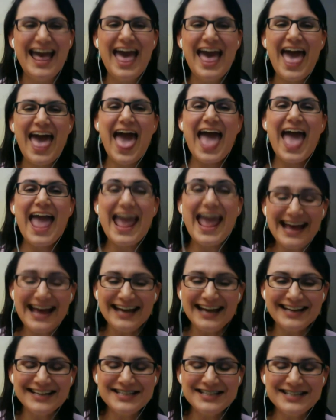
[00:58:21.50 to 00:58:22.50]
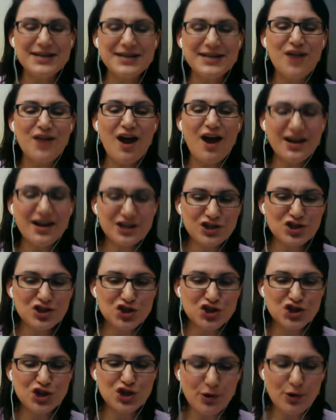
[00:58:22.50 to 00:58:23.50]
And I can
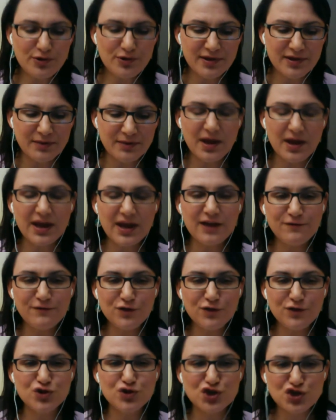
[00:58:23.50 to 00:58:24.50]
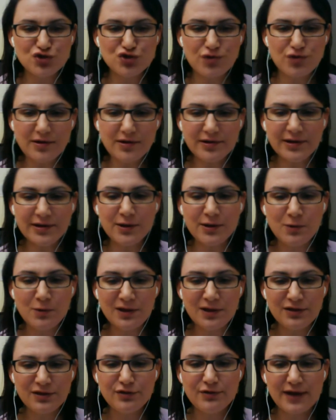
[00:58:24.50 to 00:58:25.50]
show them, if you're struggling
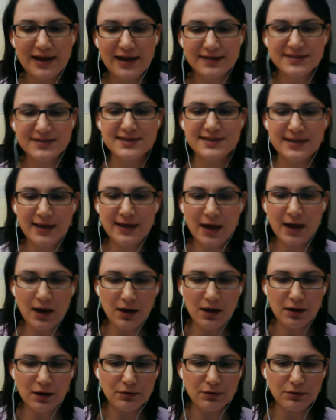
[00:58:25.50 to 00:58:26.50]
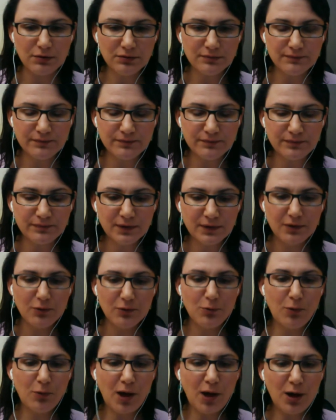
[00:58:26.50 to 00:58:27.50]
with your SEO,
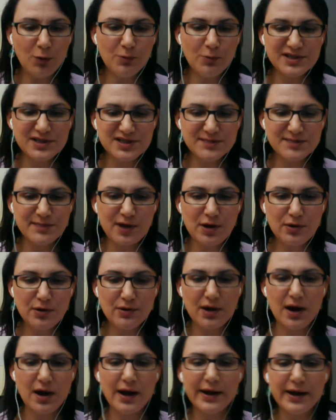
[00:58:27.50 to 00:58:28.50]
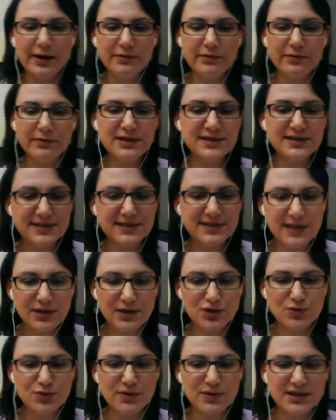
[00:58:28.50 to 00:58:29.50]
while we spoke, I already
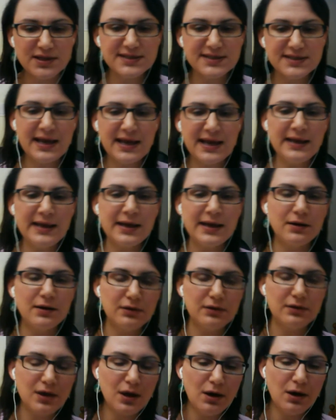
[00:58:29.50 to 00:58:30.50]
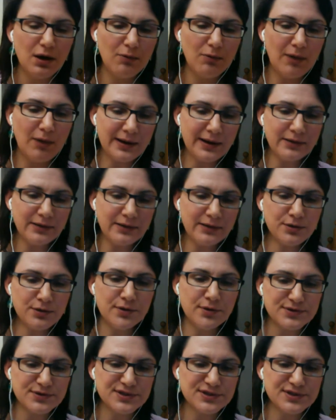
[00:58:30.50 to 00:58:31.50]
scheduled this Hangout. Why don't you
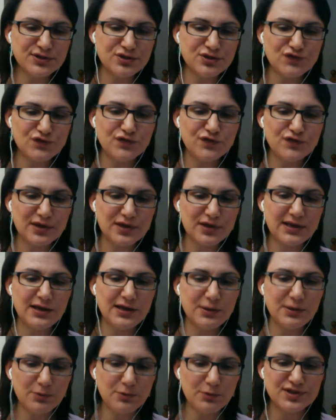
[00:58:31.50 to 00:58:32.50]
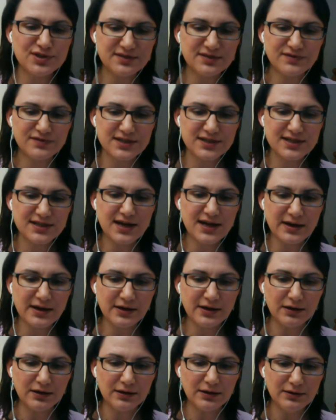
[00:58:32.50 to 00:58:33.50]
go search for the keywords of the
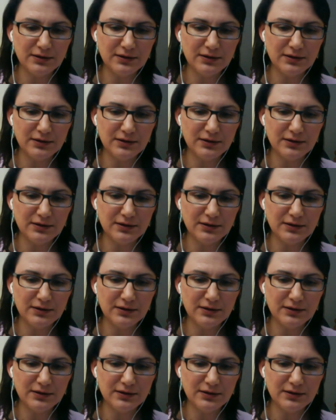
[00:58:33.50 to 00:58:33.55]
title?